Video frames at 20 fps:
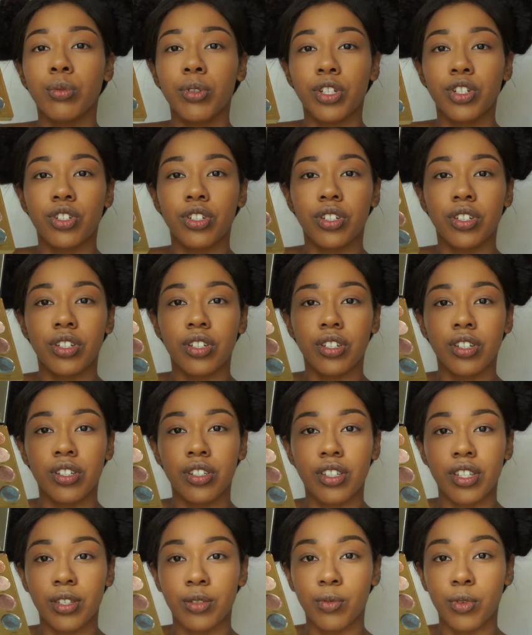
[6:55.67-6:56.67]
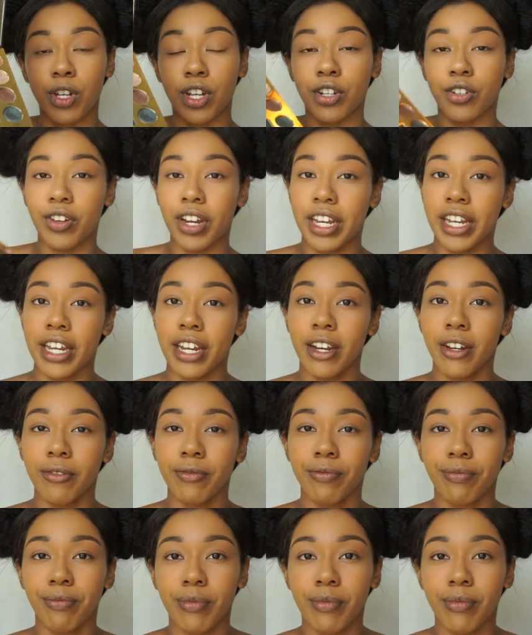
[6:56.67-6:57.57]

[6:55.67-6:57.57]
which is this one right here.